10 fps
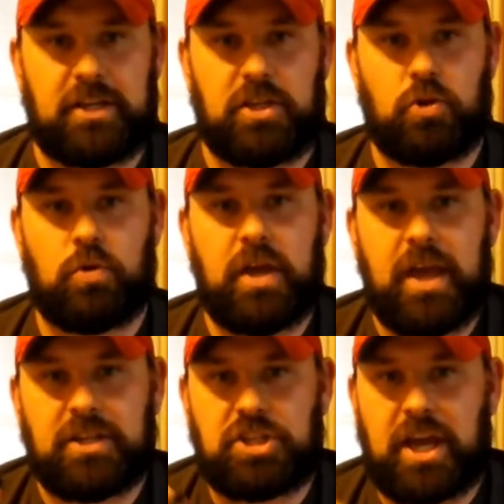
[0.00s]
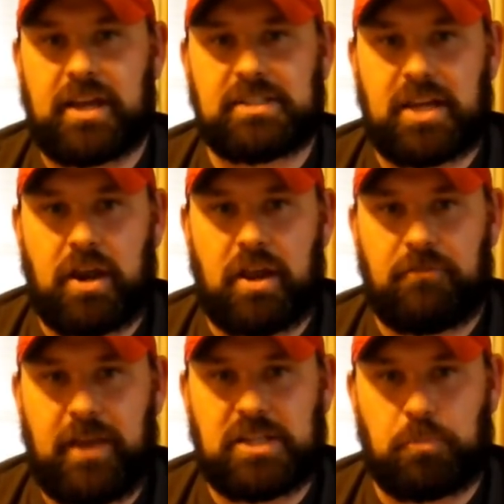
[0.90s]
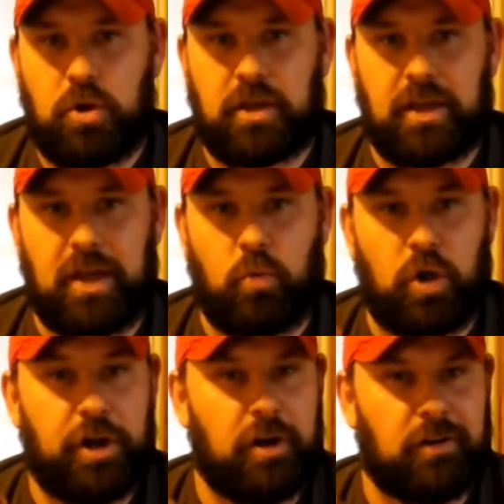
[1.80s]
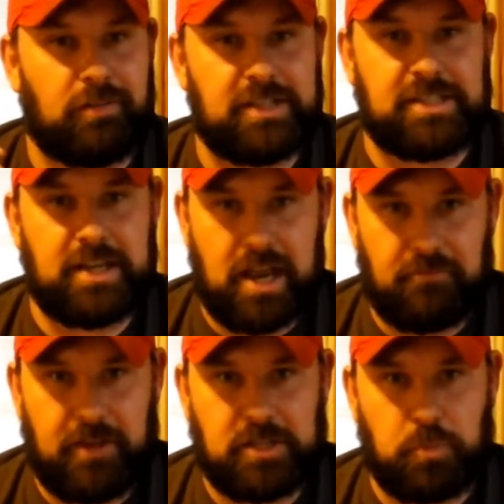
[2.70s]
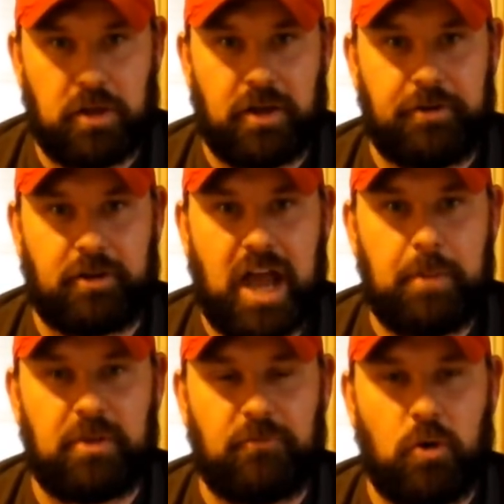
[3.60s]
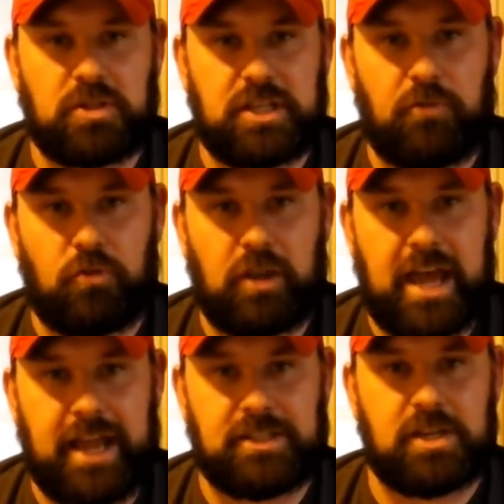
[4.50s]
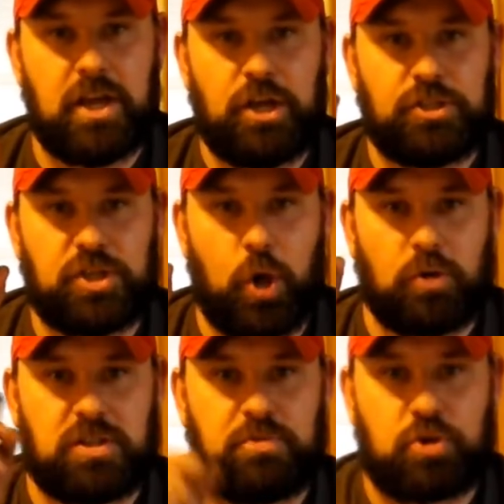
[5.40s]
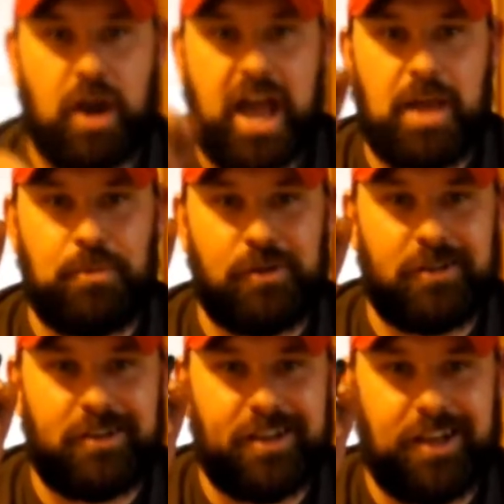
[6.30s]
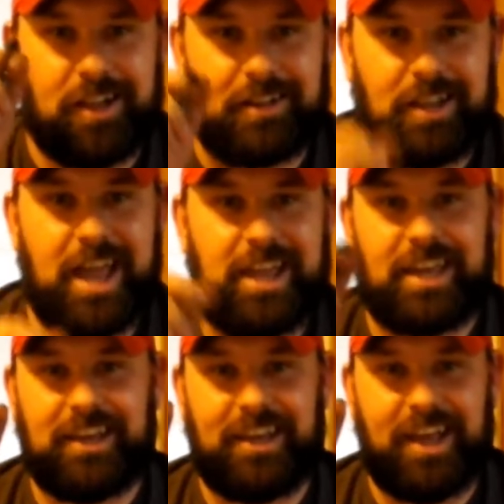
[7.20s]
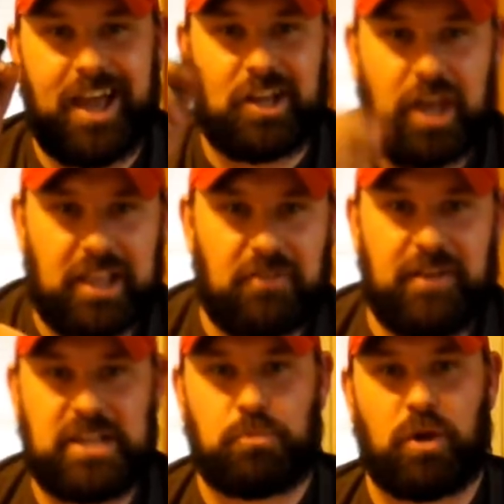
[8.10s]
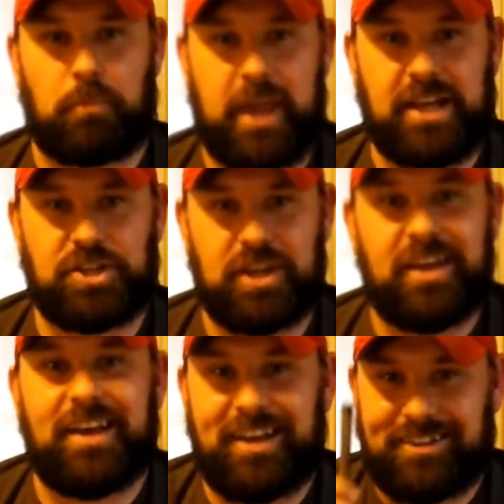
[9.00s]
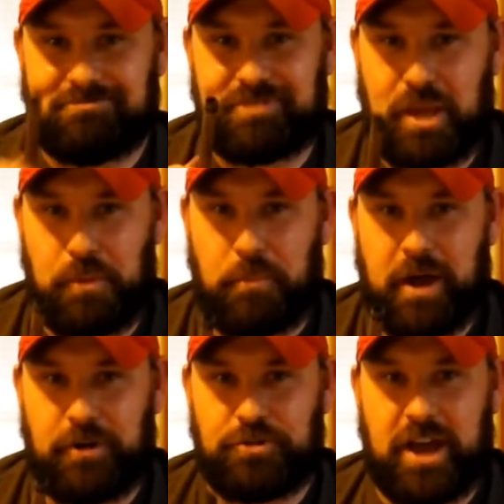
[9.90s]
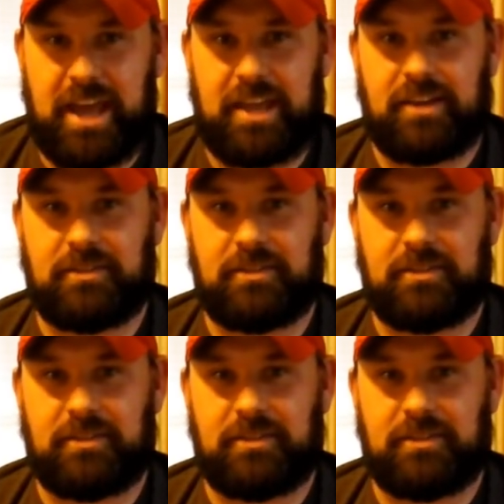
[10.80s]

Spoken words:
to do, check us out on Facebook. We're listed on Facebook under Common Folk Self-Reliance. So subscribe, like, and like the Facebook page. Keep your powder dry.